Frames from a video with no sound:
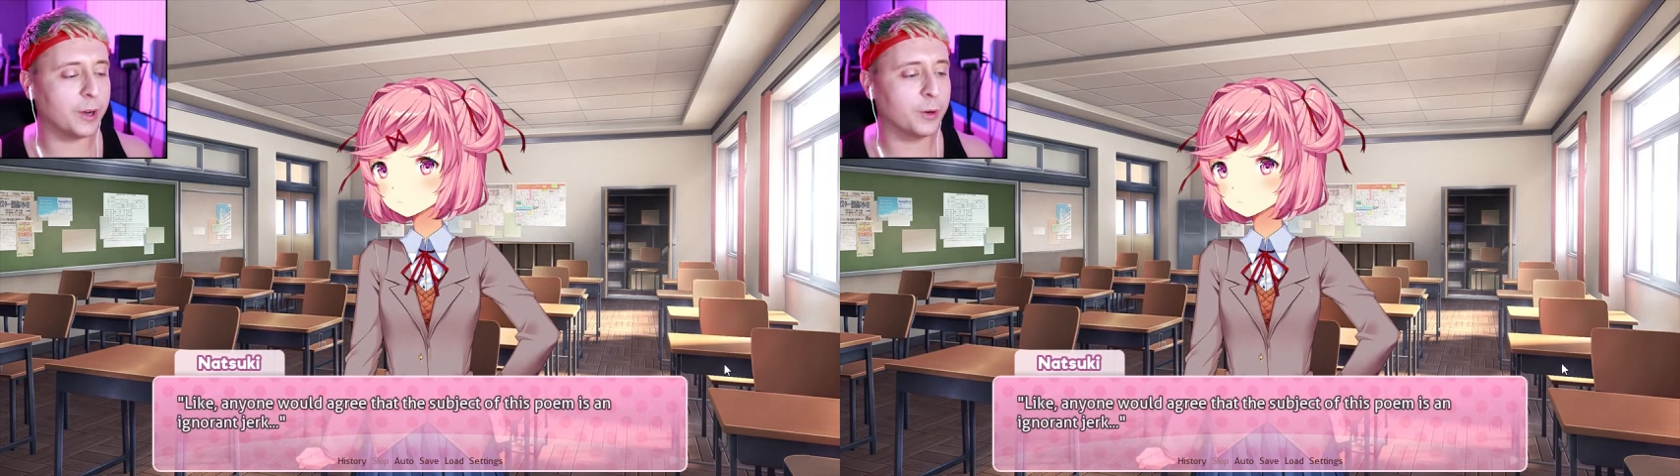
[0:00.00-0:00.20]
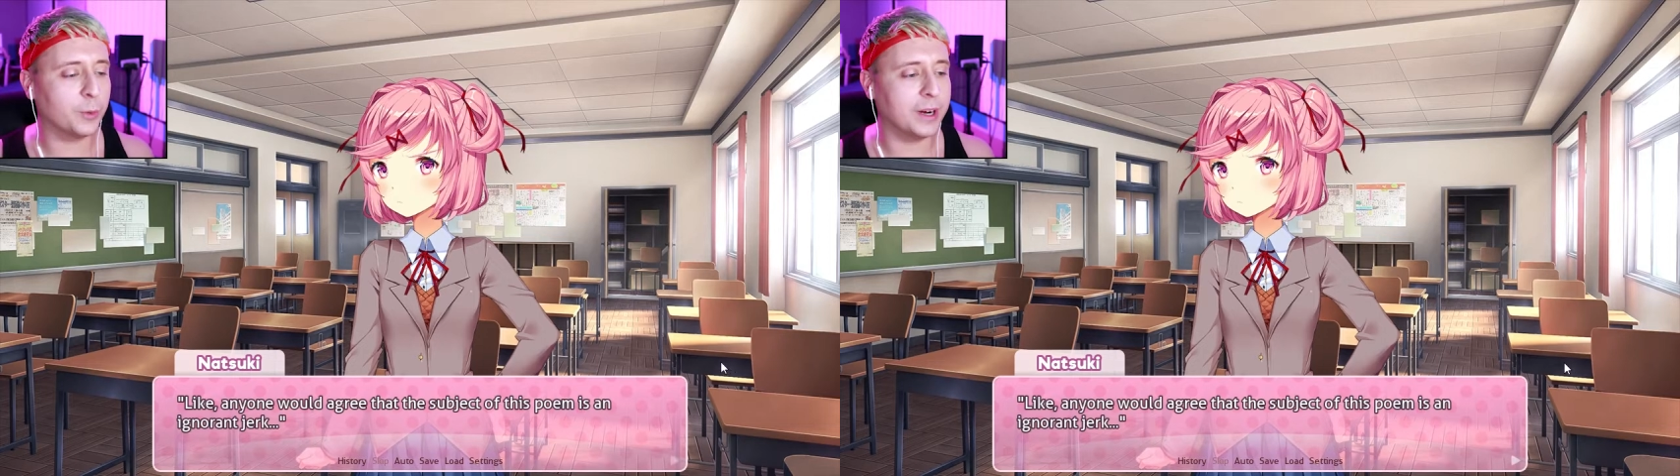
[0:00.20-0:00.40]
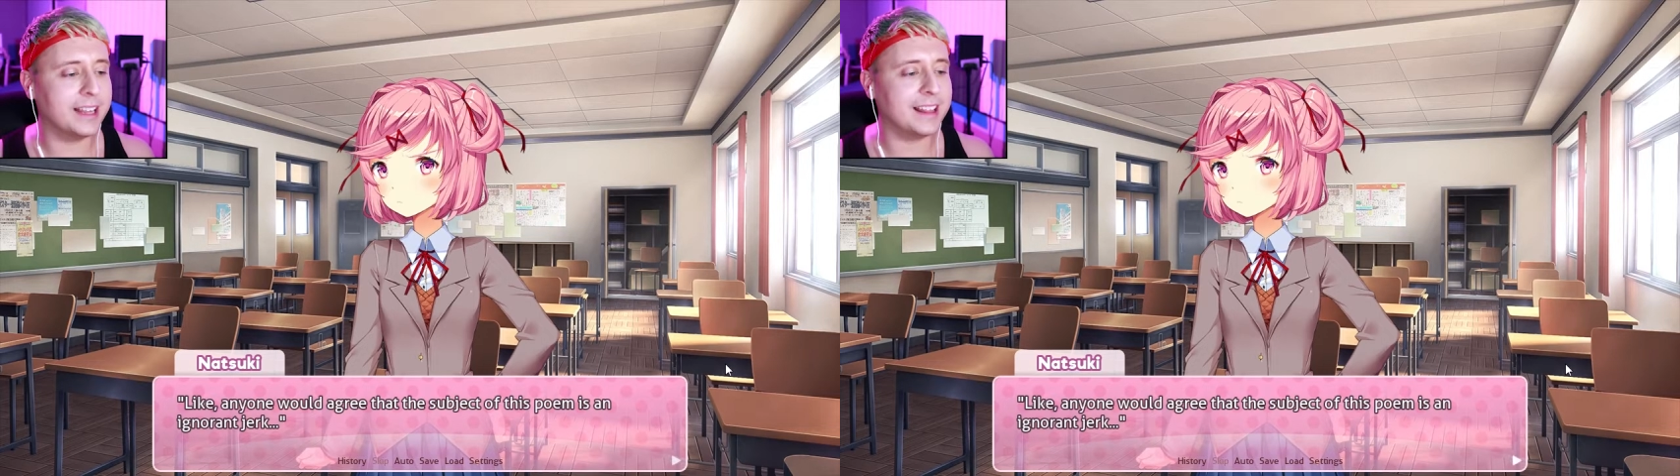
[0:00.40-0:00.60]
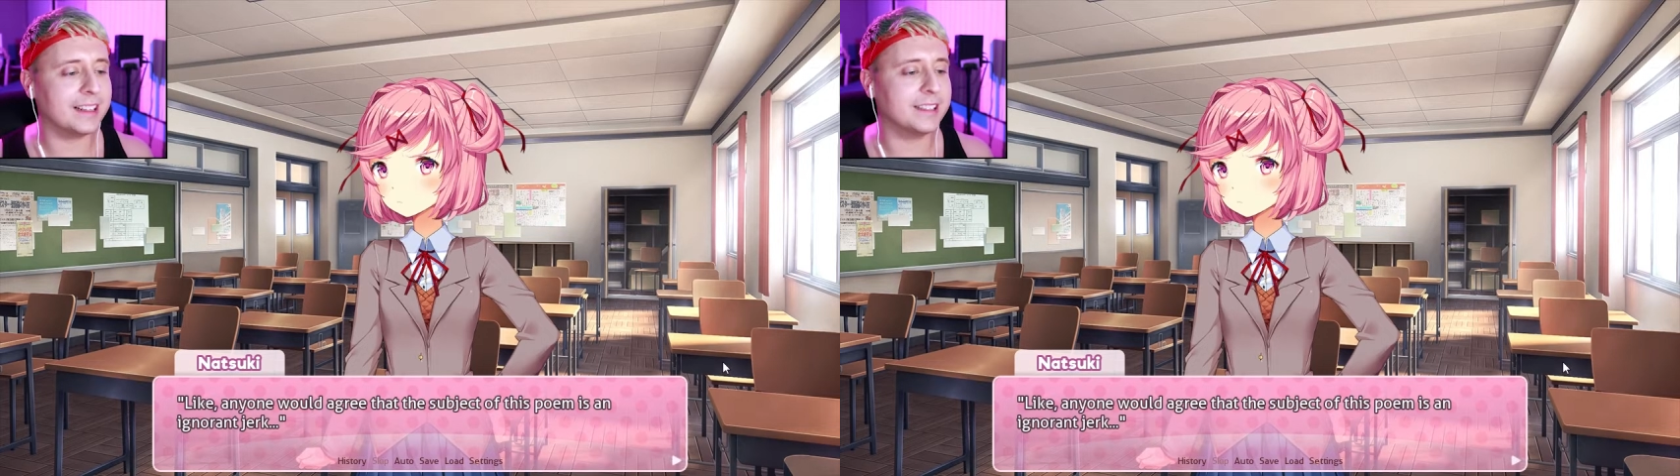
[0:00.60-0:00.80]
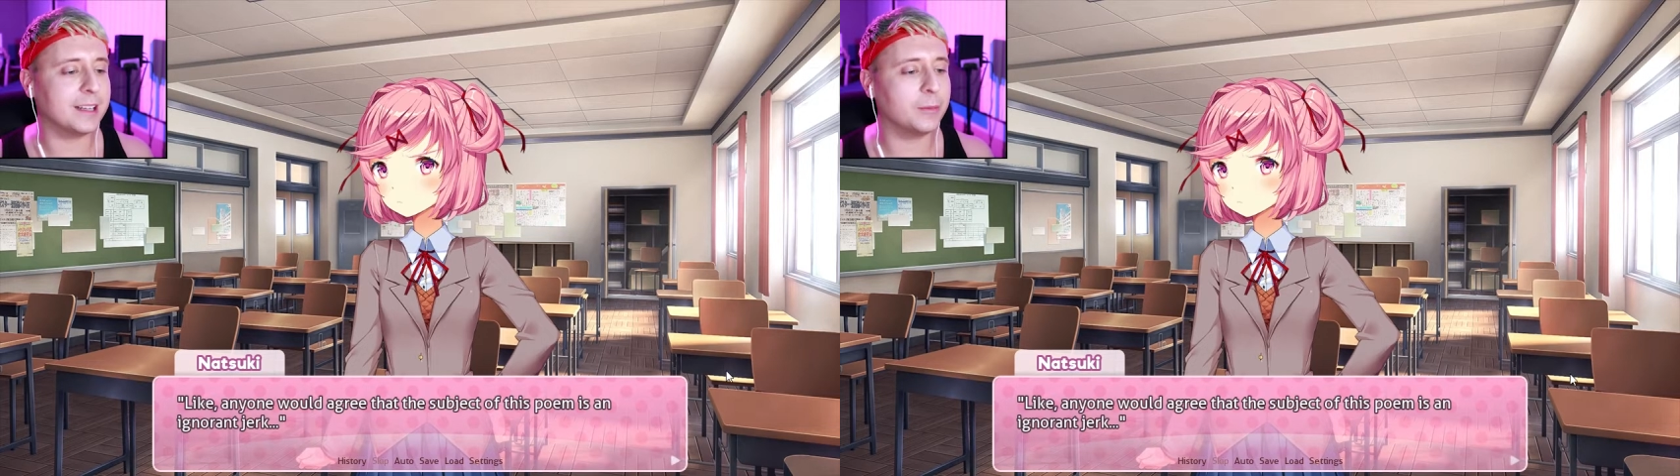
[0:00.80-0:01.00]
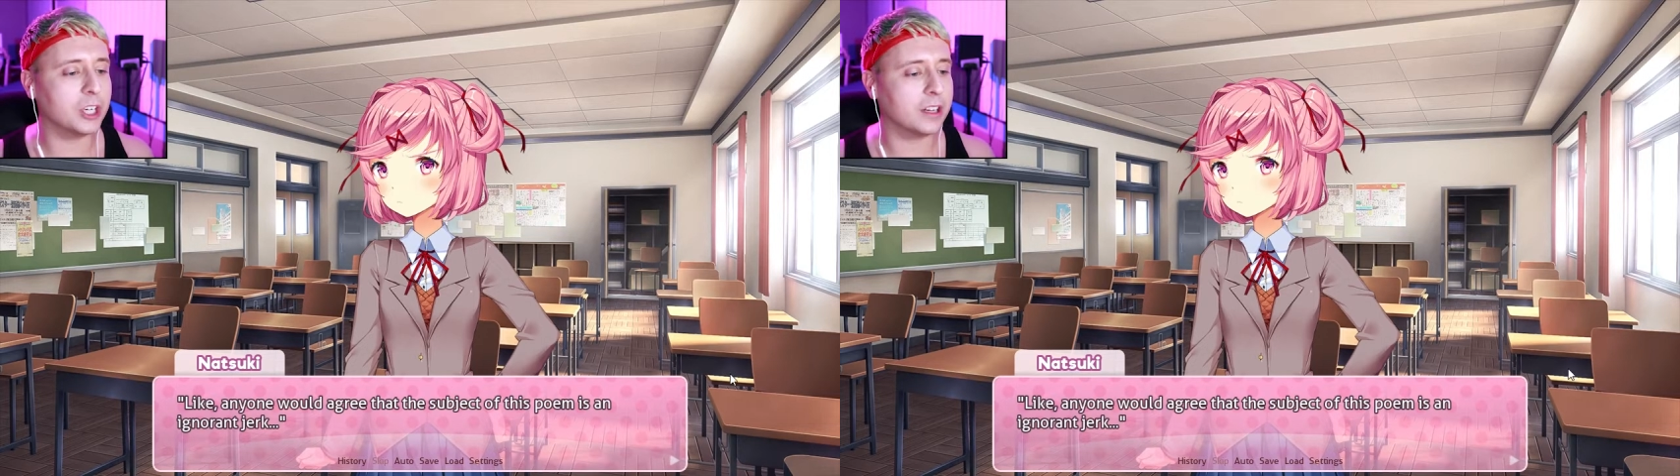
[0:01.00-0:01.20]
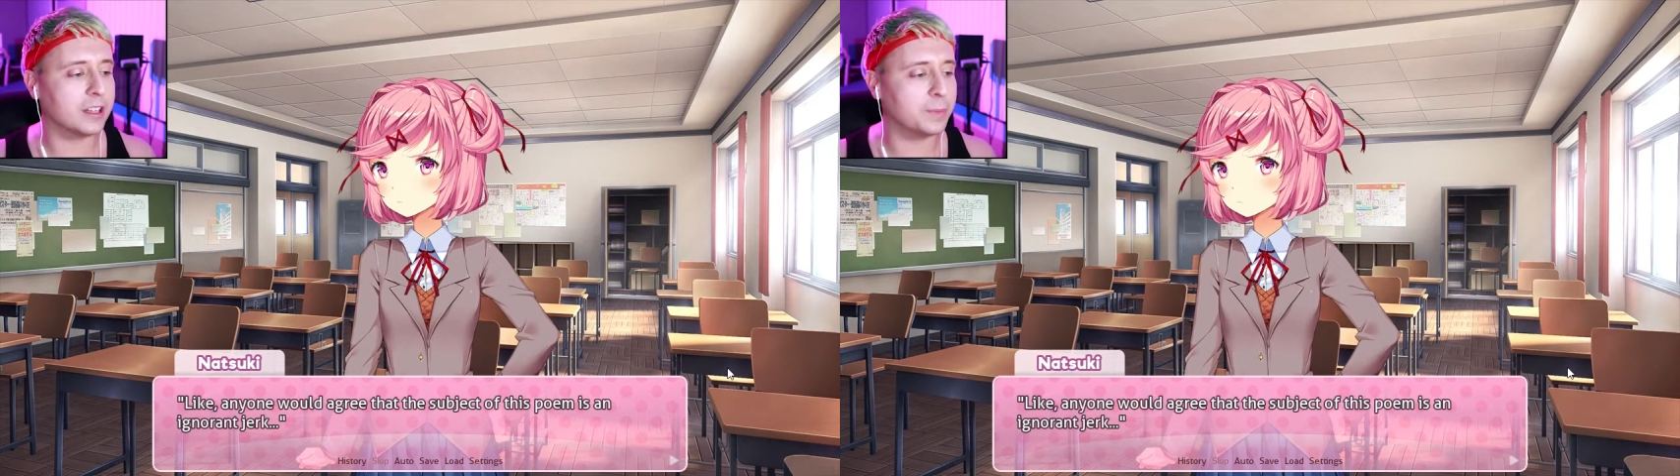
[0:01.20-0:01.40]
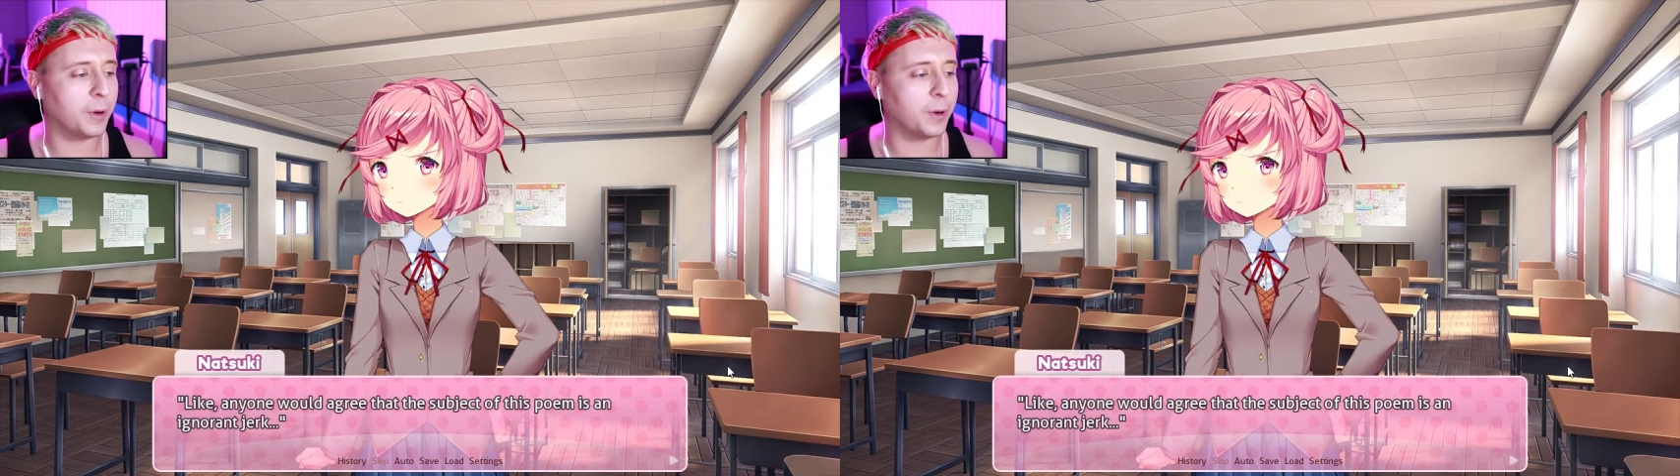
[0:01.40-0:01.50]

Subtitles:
would agree that the subject of this